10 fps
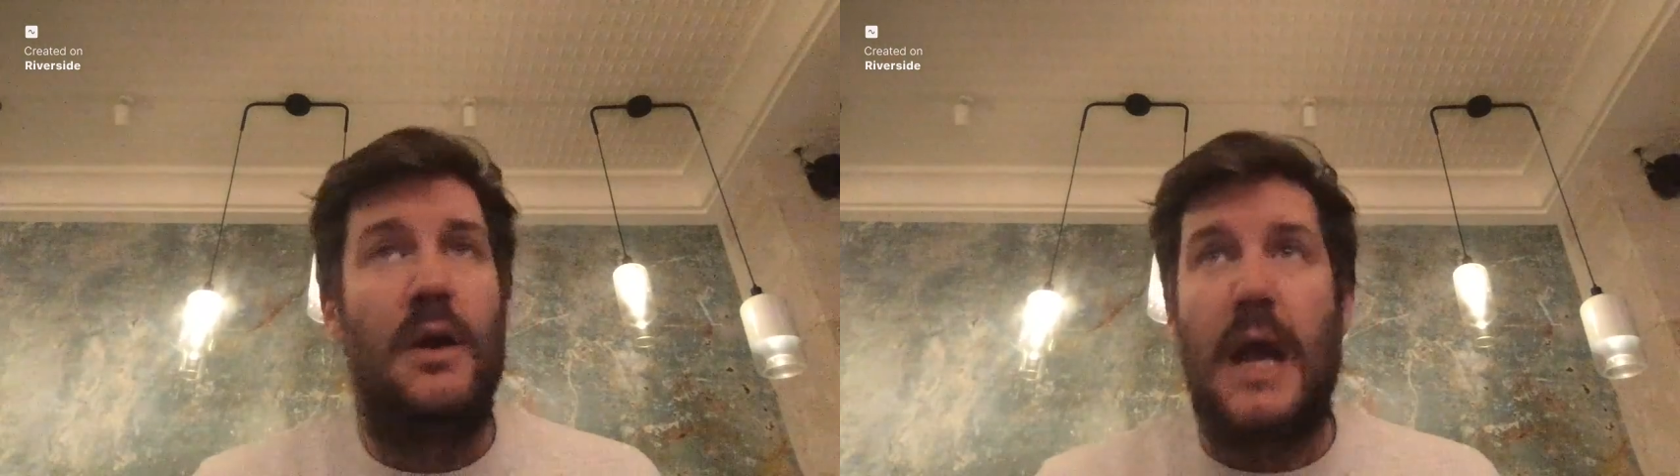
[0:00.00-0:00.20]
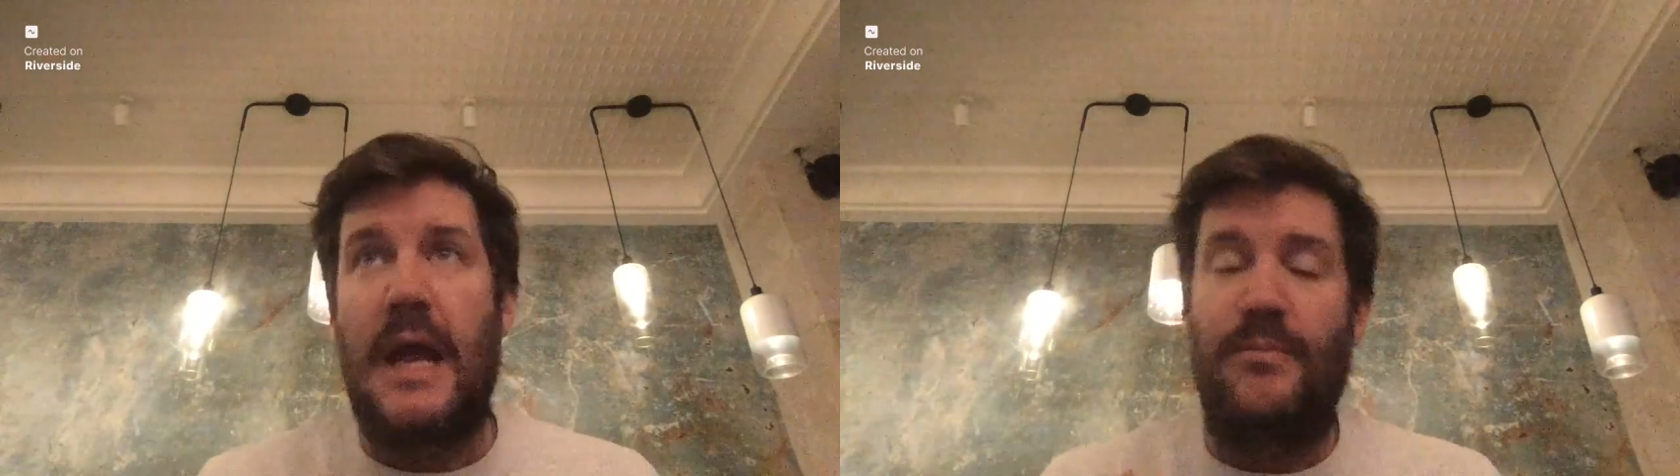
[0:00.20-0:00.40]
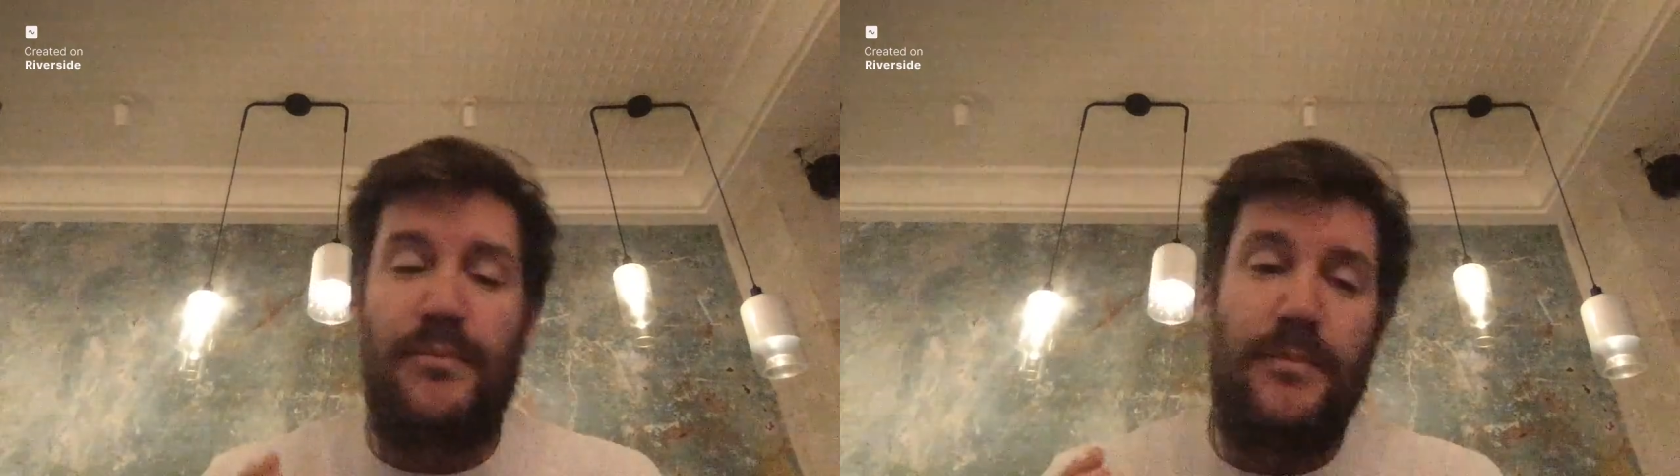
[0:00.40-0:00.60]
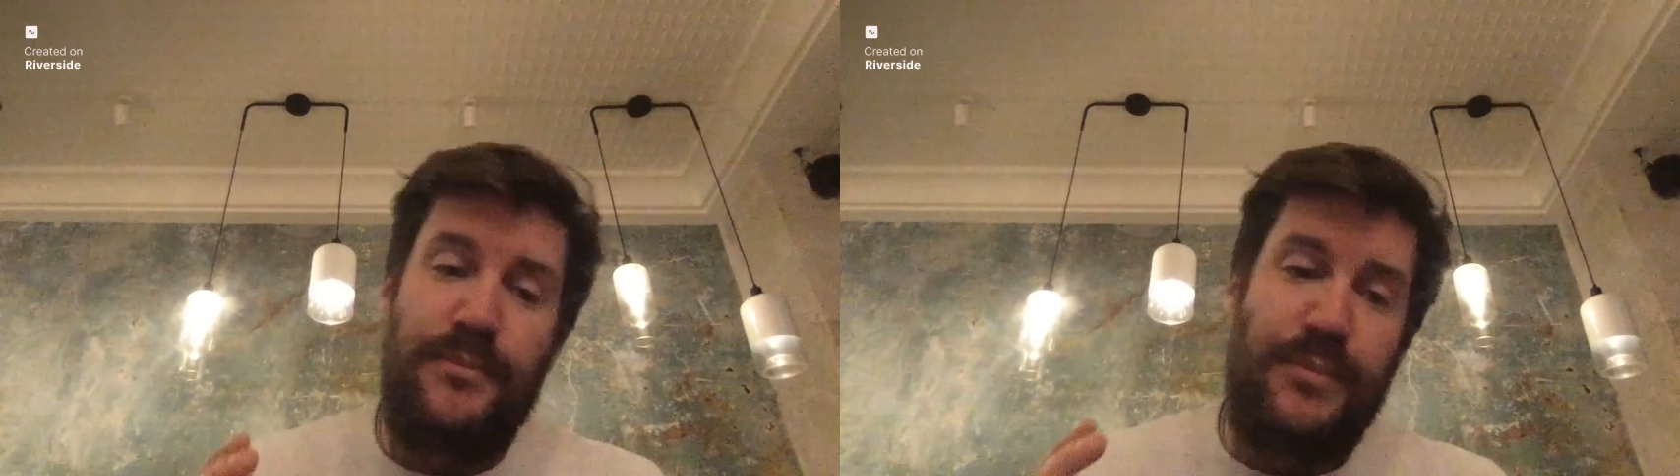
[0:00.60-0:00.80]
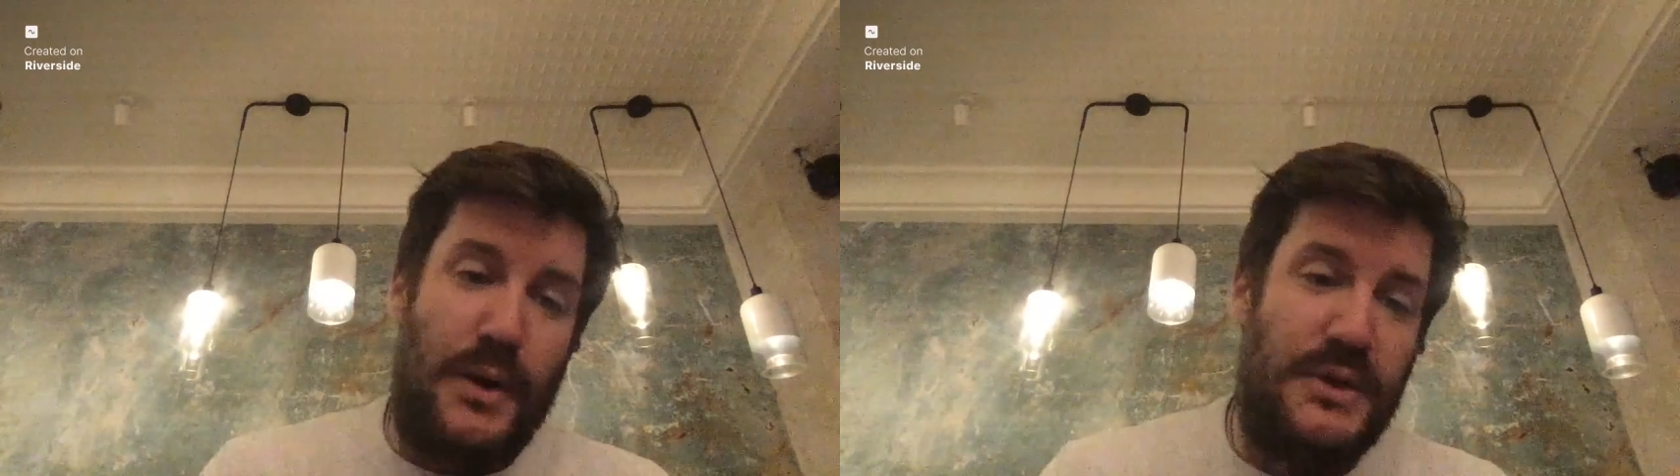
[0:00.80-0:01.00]
and
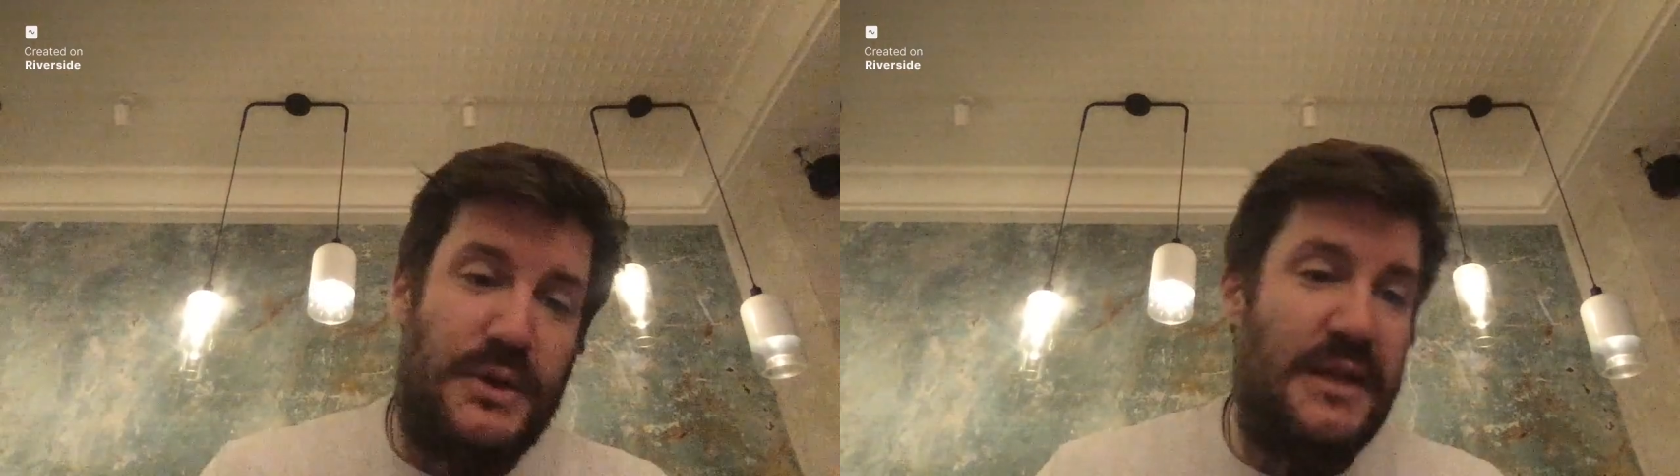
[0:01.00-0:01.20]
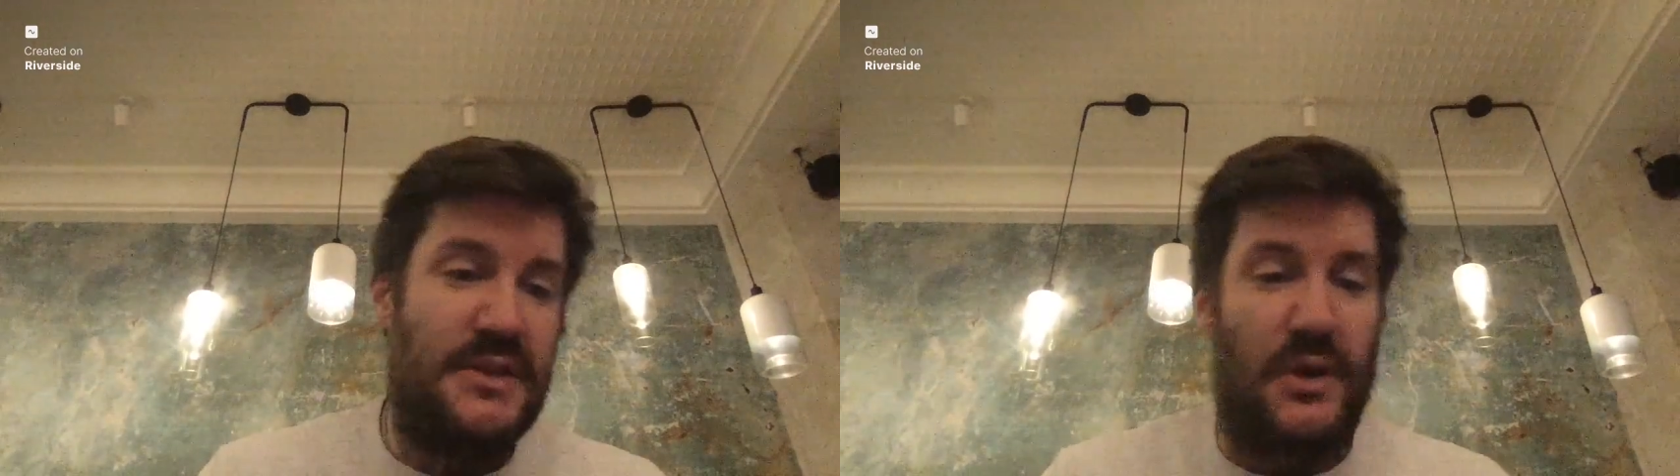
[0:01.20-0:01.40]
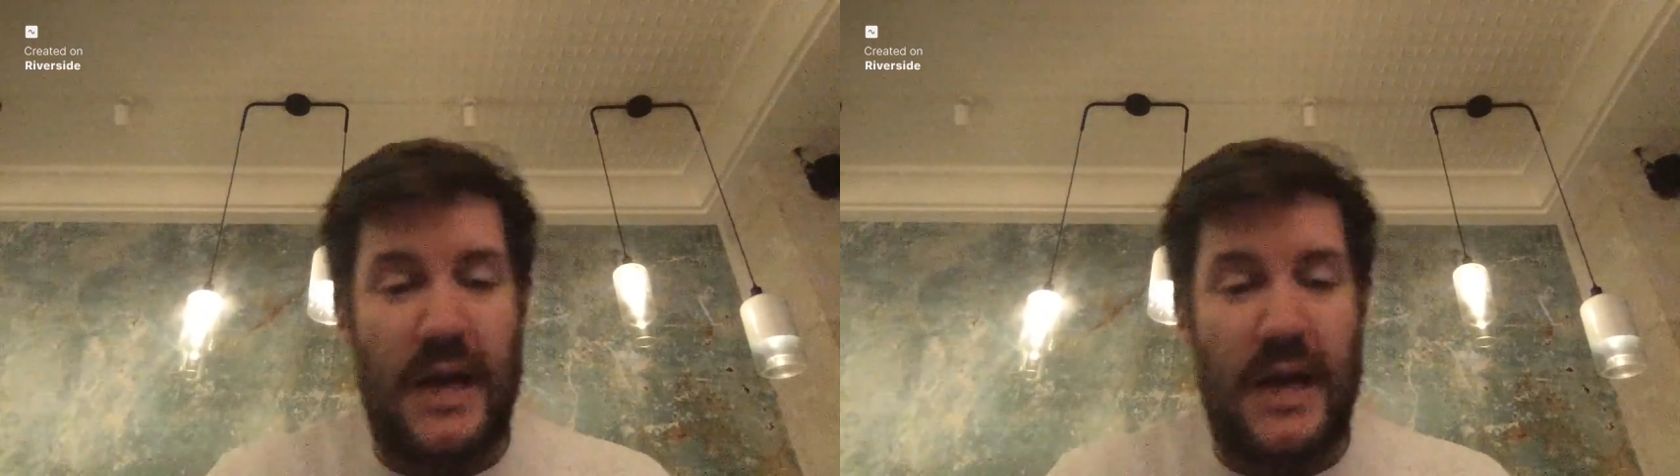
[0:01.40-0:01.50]
proteins are